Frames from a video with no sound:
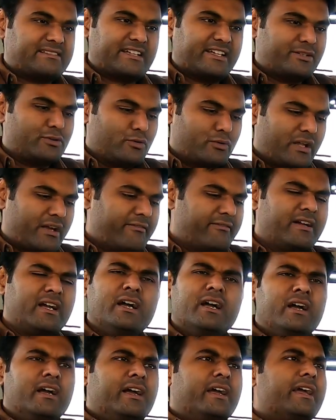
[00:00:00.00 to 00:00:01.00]
I don't have
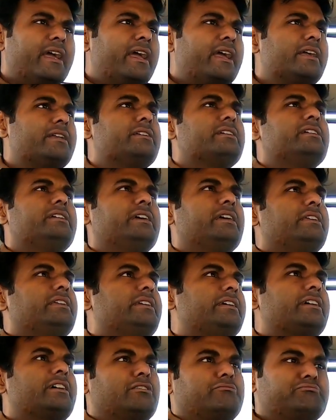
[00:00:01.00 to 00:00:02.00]

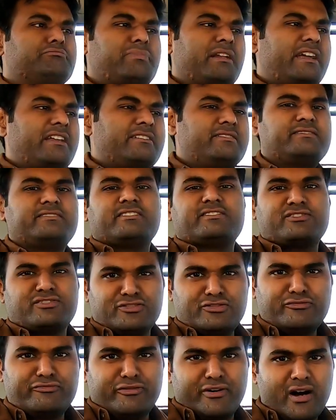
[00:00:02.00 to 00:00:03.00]
any complaints
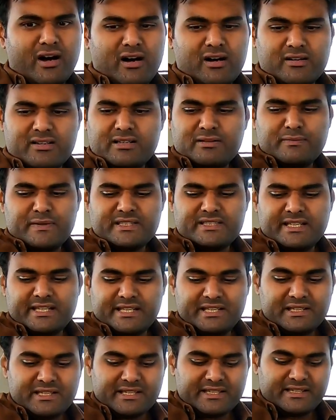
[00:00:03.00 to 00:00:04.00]
so far with the
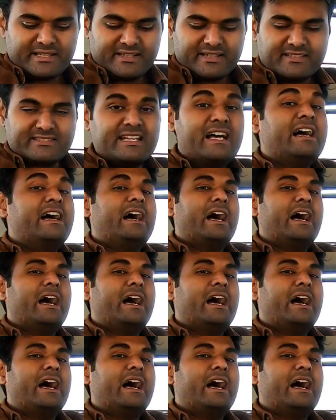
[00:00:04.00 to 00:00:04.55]
interiors.